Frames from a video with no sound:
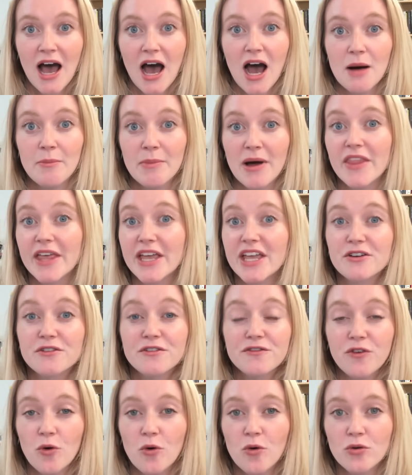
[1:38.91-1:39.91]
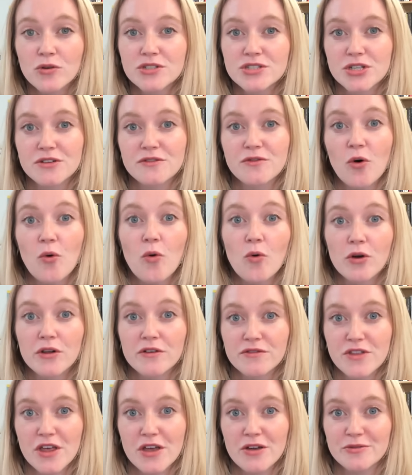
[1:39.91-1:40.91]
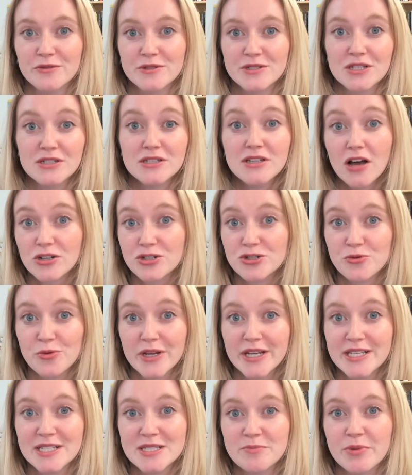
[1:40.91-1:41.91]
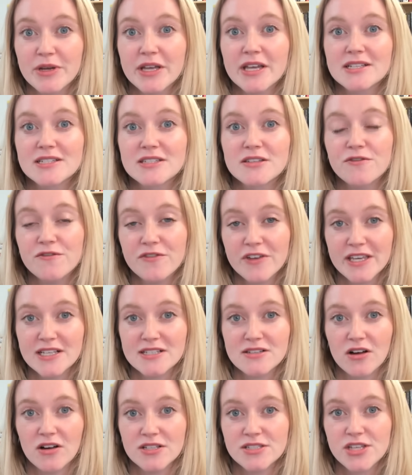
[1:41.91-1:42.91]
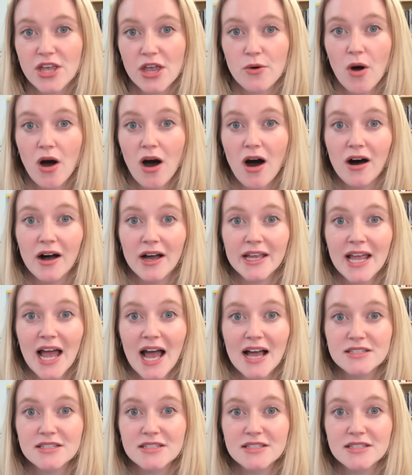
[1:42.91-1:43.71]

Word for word: Um, and they can afford sort of all of those luxuries because the fees are so high.